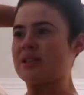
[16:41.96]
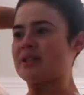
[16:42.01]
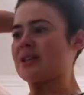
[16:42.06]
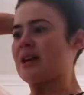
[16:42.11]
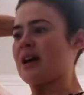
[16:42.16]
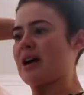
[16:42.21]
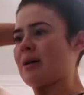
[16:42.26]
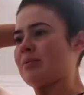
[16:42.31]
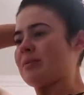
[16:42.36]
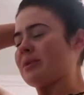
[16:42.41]

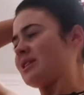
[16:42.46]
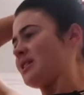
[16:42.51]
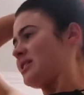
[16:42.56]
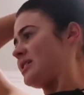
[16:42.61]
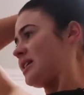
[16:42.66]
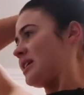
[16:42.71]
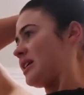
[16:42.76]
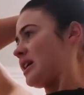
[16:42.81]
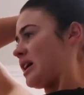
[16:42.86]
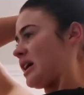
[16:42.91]
some
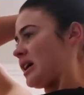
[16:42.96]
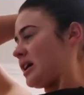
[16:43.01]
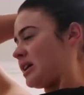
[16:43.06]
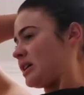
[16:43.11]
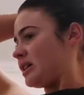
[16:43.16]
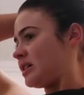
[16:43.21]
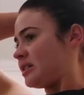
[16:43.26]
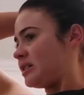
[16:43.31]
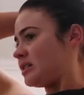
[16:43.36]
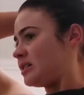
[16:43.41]

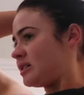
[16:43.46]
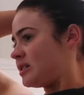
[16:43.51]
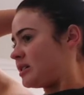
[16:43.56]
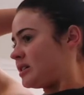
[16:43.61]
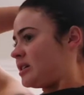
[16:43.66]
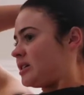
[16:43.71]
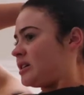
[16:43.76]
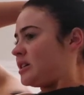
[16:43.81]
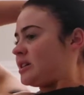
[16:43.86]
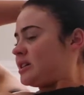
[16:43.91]
dinner.
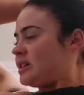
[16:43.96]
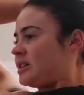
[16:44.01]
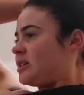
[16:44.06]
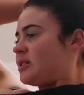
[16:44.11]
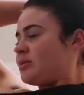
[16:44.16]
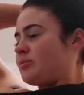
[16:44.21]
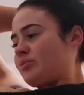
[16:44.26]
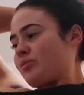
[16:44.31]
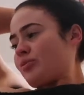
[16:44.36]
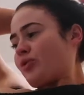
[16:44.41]

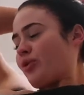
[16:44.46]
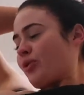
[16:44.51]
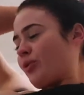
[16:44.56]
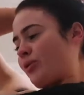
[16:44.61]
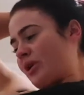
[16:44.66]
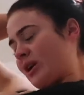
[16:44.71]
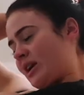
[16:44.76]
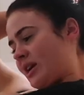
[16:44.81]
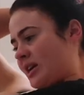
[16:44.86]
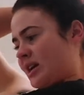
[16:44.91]
I'm
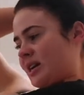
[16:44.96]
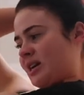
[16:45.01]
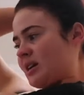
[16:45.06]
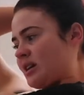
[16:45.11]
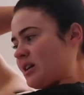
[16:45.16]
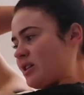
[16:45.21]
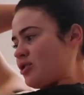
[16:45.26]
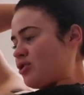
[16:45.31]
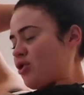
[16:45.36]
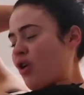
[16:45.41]

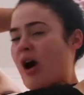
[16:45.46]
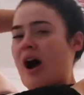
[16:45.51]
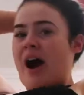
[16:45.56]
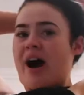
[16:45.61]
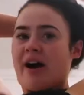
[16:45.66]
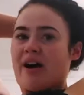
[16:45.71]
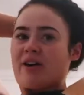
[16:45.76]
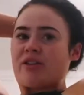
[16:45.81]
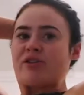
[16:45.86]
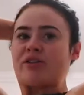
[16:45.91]
pretty not
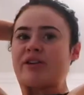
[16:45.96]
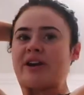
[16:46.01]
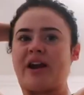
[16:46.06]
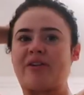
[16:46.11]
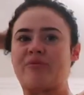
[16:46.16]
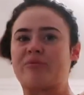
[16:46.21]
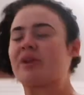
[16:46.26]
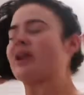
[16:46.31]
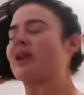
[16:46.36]
hungry. I haven't